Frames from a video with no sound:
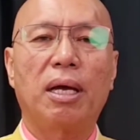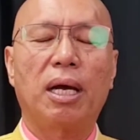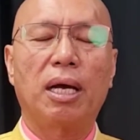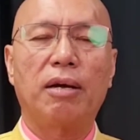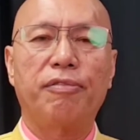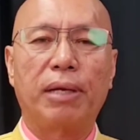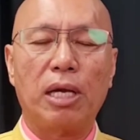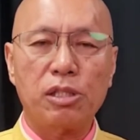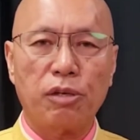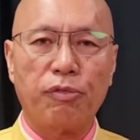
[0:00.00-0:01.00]

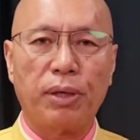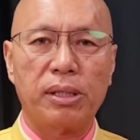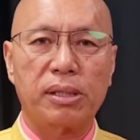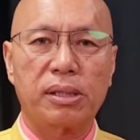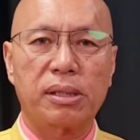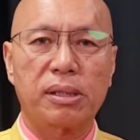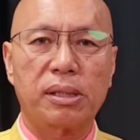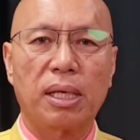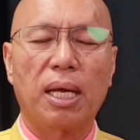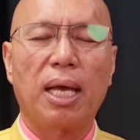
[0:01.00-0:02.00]

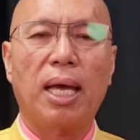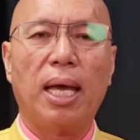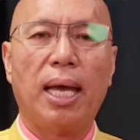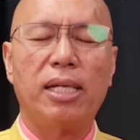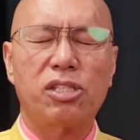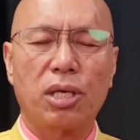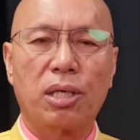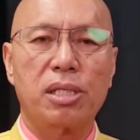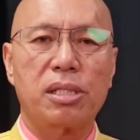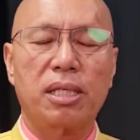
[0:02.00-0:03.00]
Philosophies and
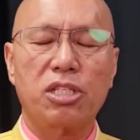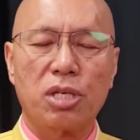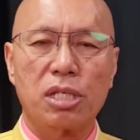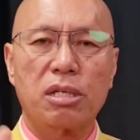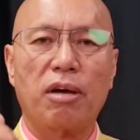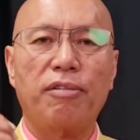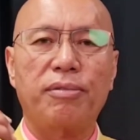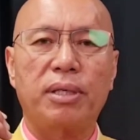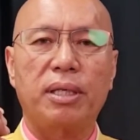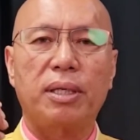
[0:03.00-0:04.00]
Secret Teachings
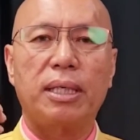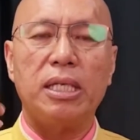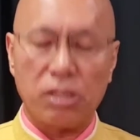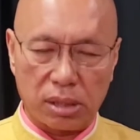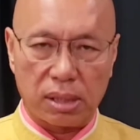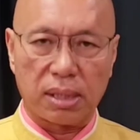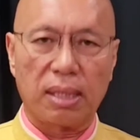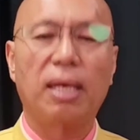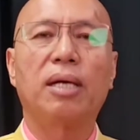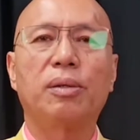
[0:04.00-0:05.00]
of the East,
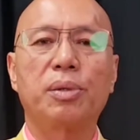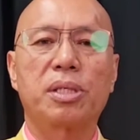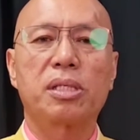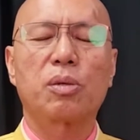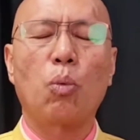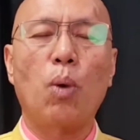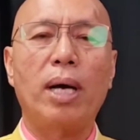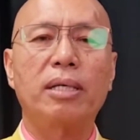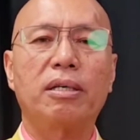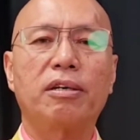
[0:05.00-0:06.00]
which is
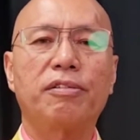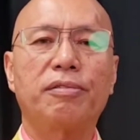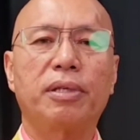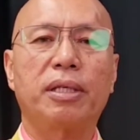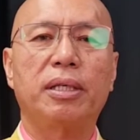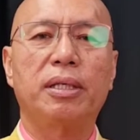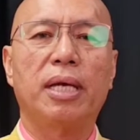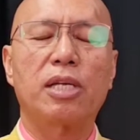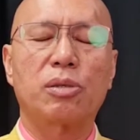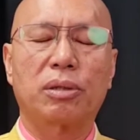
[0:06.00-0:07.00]
one of the
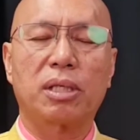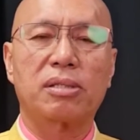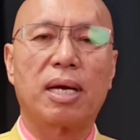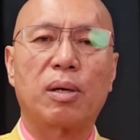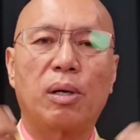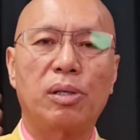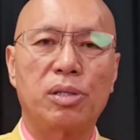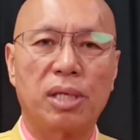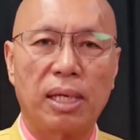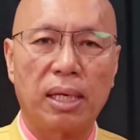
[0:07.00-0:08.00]
esoteric
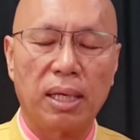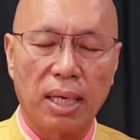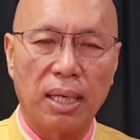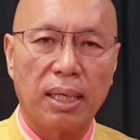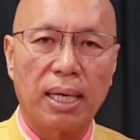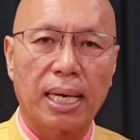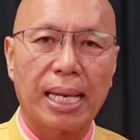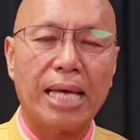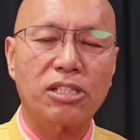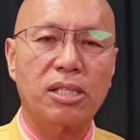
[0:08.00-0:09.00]
psychology
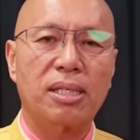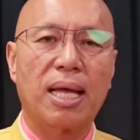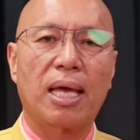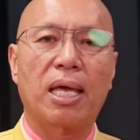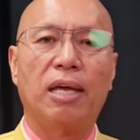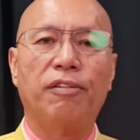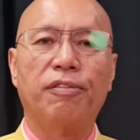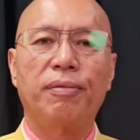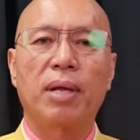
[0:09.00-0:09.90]
classes that I give,